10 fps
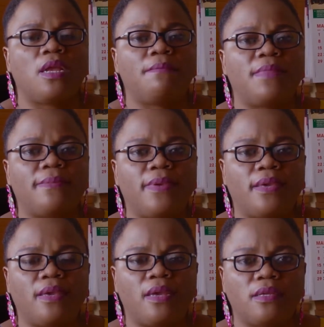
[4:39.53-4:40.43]

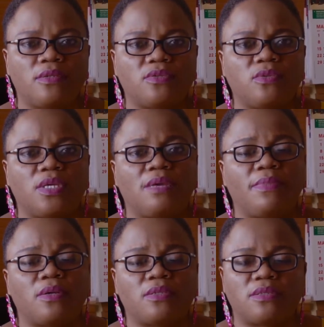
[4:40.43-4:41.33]
Maybe those who came
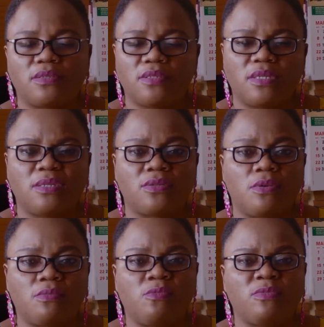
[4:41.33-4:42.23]
because
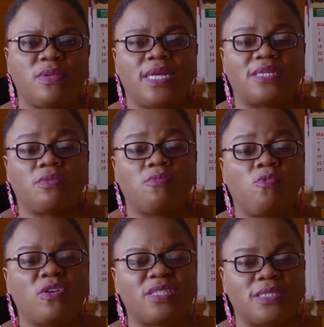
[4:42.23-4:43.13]
there are some
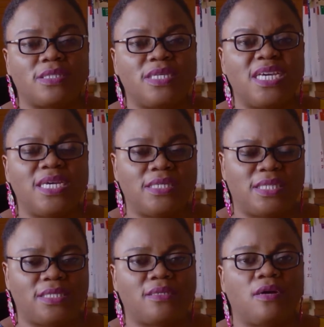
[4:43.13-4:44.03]
worst hit
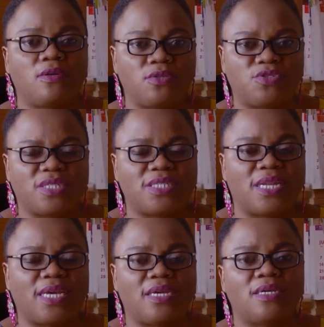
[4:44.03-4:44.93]
countries,
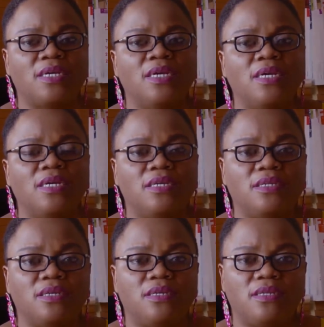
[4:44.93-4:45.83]
like
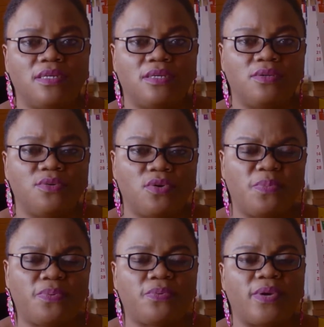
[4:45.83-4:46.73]
in the
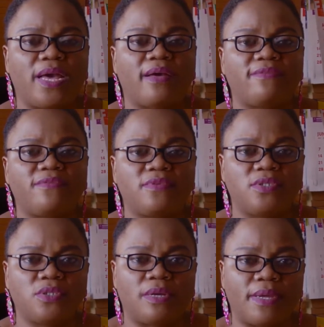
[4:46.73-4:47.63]
Europe, we have
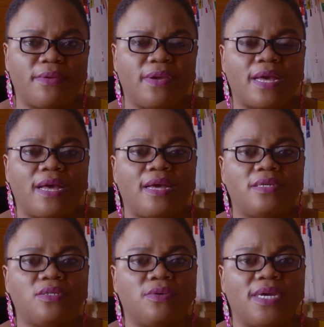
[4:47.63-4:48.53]
America,
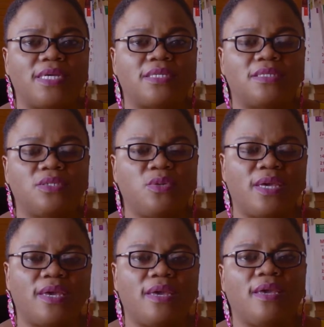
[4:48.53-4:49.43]
US,
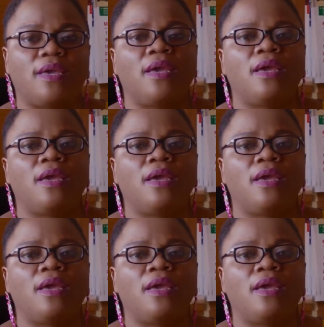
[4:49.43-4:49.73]
UK,